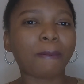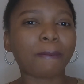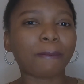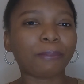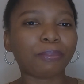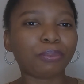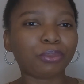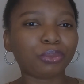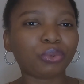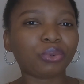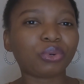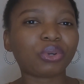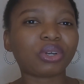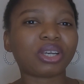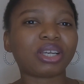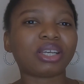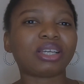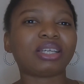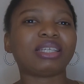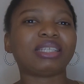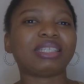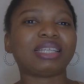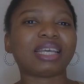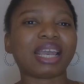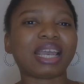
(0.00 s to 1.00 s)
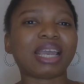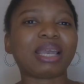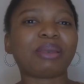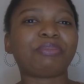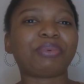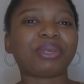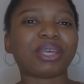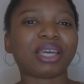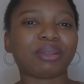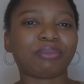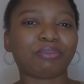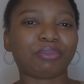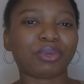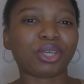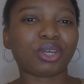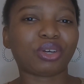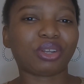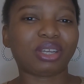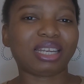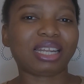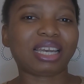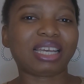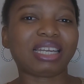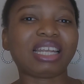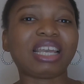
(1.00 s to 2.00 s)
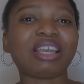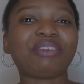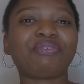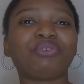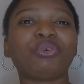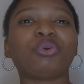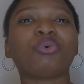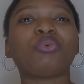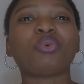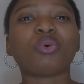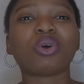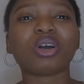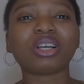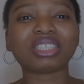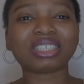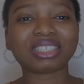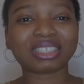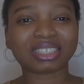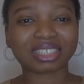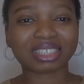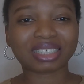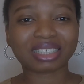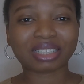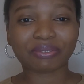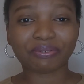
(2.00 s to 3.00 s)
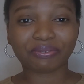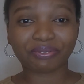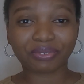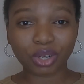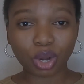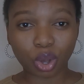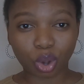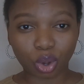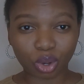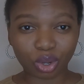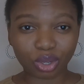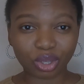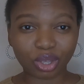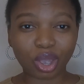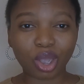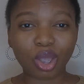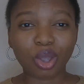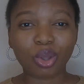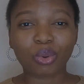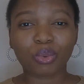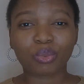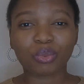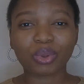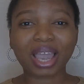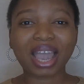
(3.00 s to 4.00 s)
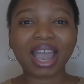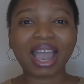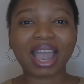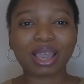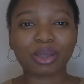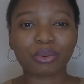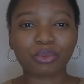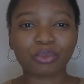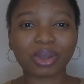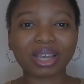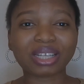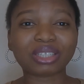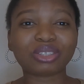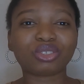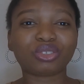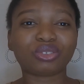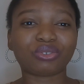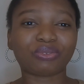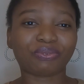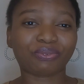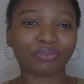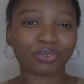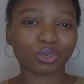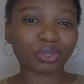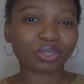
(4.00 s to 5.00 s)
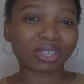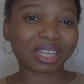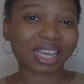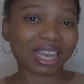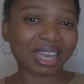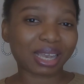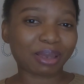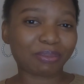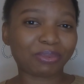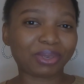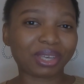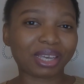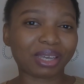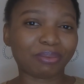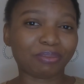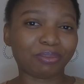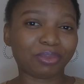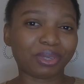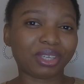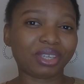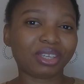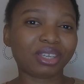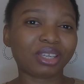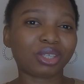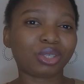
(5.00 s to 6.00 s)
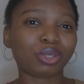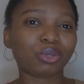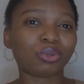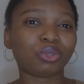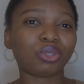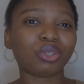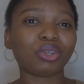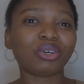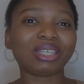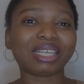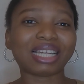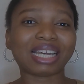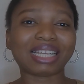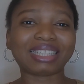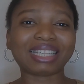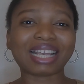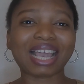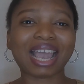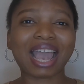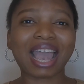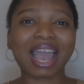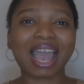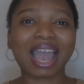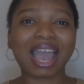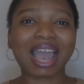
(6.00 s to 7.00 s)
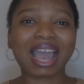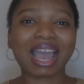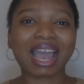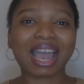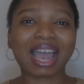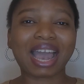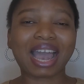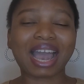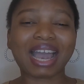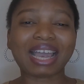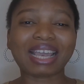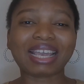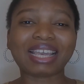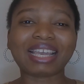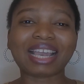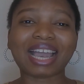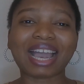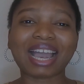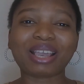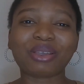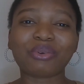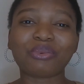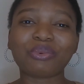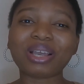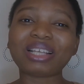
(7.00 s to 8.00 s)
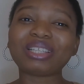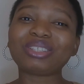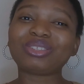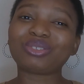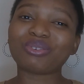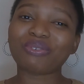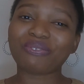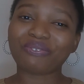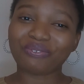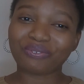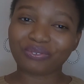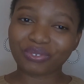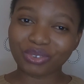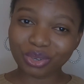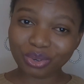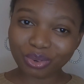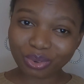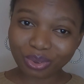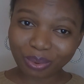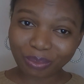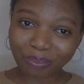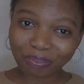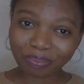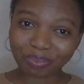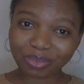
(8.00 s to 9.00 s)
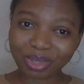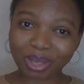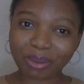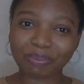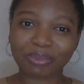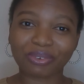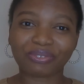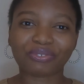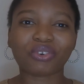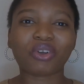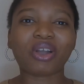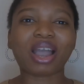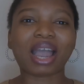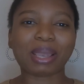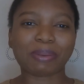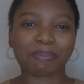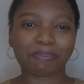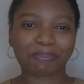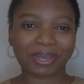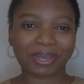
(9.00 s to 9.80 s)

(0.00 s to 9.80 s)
book the Airbnb online. If you watched the vlog where I went to view the Airbnb, you'd know that I went to view before I